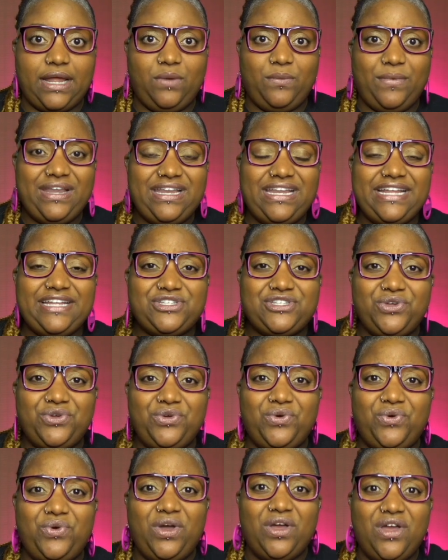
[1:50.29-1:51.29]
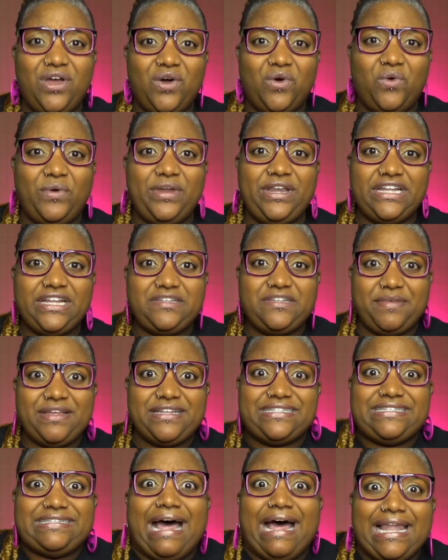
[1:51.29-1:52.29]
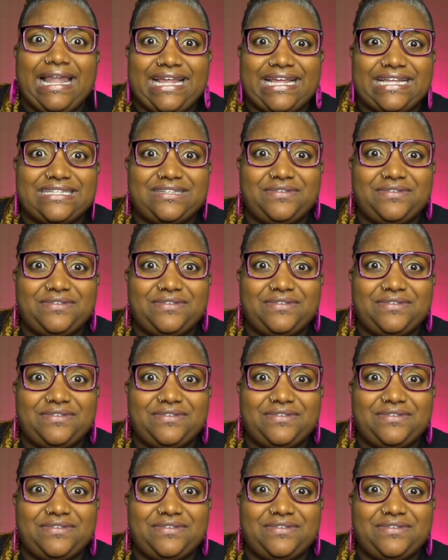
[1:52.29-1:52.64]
We need to be zealous.